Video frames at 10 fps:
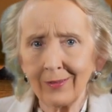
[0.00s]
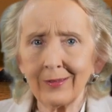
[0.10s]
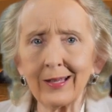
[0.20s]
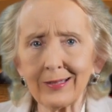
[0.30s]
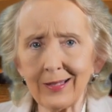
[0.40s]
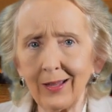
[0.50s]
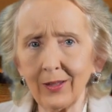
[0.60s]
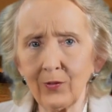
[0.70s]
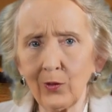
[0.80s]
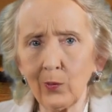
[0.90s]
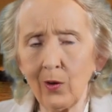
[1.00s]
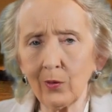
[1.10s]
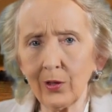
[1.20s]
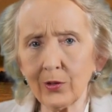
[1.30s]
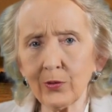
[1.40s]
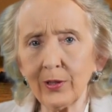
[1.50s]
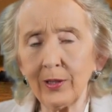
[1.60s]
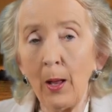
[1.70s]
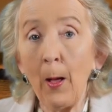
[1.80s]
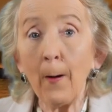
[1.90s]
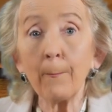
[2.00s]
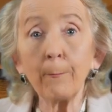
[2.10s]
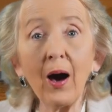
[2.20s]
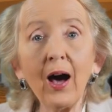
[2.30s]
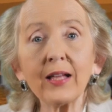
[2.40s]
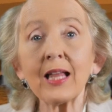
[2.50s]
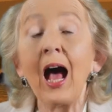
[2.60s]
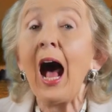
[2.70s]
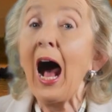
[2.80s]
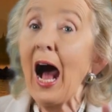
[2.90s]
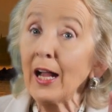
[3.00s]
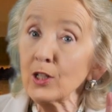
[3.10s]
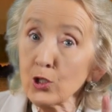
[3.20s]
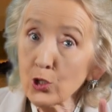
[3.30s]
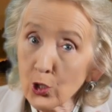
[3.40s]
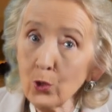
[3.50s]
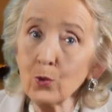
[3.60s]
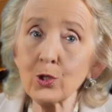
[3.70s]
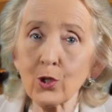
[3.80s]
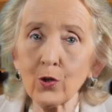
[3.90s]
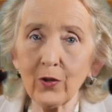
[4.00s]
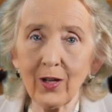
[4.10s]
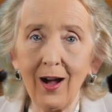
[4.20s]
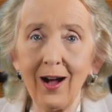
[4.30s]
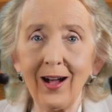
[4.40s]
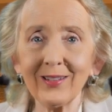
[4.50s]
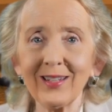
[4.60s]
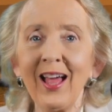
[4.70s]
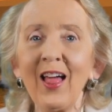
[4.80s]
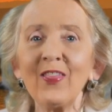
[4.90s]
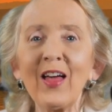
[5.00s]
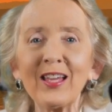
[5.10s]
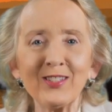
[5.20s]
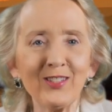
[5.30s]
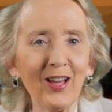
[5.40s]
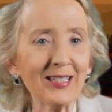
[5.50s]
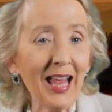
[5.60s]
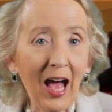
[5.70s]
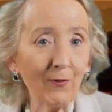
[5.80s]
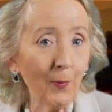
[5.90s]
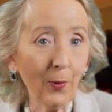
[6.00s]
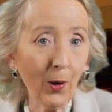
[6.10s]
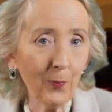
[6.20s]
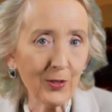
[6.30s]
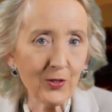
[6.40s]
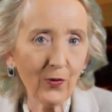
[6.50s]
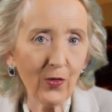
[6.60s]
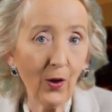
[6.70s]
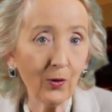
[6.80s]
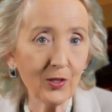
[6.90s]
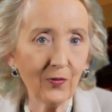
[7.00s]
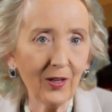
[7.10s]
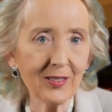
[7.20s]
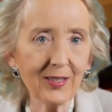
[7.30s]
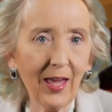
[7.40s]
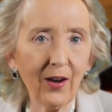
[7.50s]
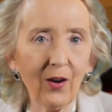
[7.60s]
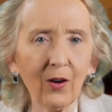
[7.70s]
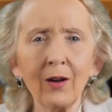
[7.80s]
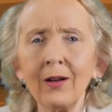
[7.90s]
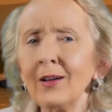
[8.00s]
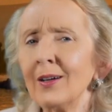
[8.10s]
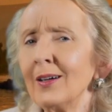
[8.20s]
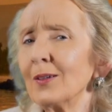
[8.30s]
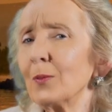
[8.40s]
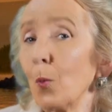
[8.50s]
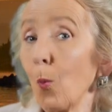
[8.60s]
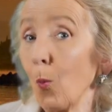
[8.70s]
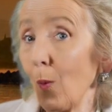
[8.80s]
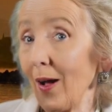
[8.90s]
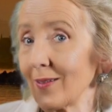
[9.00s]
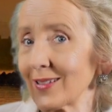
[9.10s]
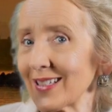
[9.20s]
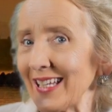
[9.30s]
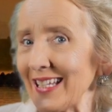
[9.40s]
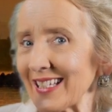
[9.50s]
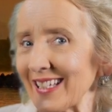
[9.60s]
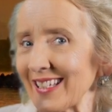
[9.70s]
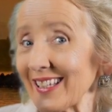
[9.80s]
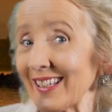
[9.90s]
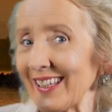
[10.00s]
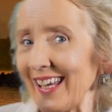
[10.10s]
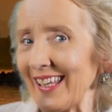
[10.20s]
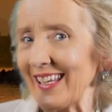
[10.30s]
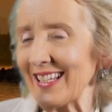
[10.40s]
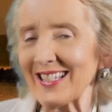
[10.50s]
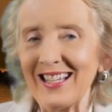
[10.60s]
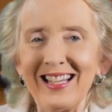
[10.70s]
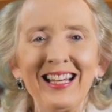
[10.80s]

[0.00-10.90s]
Guess I live in the wrong country. But I do serve a God that does have a purpose for those of us that are well-seasoned, ladies.